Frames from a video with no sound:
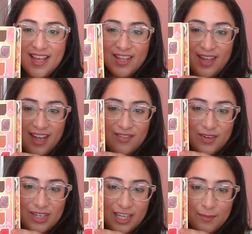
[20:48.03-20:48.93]
You have
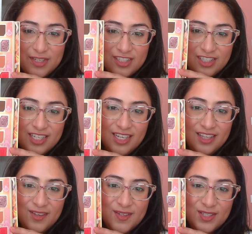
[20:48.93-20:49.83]
your like mustardy
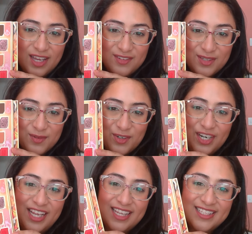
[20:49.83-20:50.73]
yellows, you have some
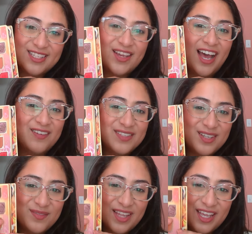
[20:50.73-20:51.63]
greens, you have
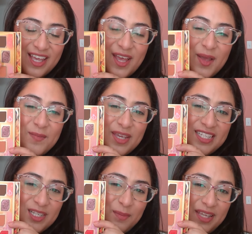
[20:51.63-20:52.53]
some like
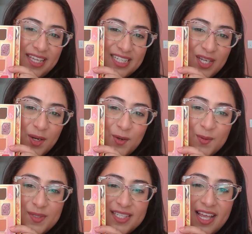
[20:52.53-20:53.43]
peachy pinky
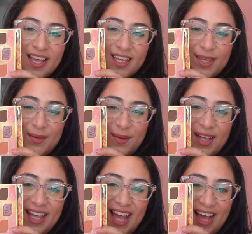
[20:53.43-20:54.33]
tones, you
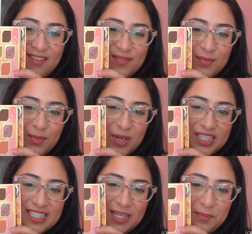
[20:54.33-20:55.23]
have more
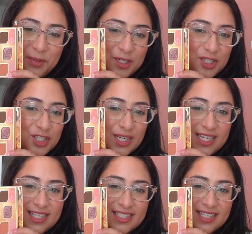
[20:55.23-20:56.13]
deeper
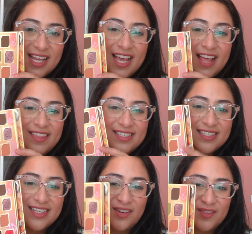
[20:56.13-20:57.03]
shades. This
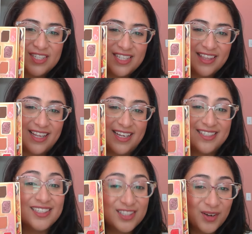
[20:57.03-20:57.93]
is the only shade that I
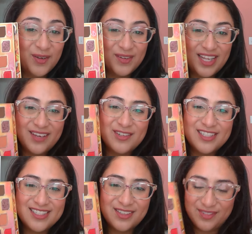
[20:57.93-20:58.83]
actually don't like, which
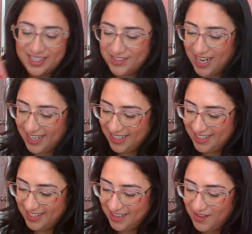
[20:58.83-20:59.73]
is the red dragon,
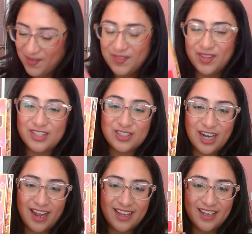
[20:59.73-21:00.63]
the
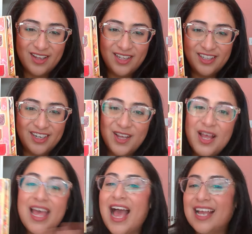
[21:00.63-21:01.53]
dragon color.
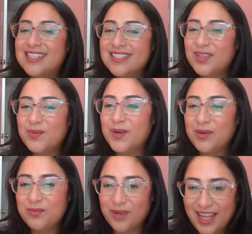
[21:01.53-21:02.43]
I just don't
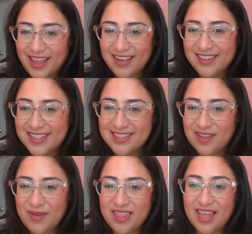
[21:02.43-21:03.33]
wear red. That's
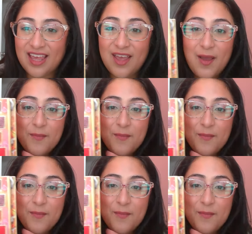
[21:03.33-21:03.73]
not my thing.